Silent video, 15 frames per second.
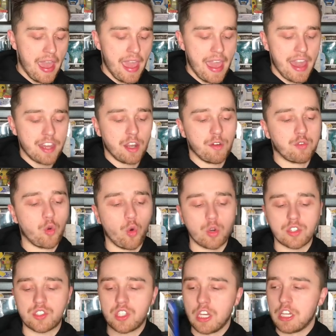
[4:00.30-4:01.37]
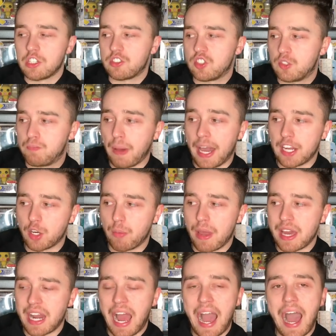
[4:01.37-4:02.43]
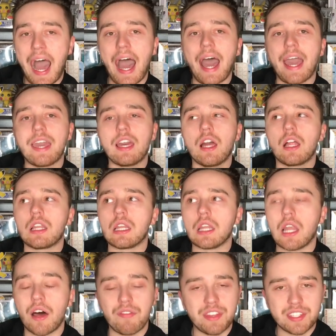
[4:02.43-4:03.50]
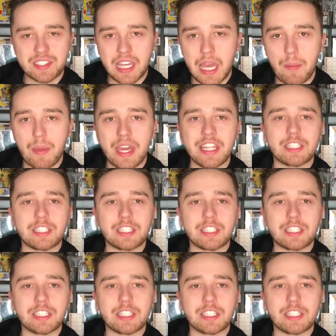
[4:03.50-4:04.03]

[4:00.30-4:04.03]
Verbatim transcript: And of course, Spider-Man. I love this game.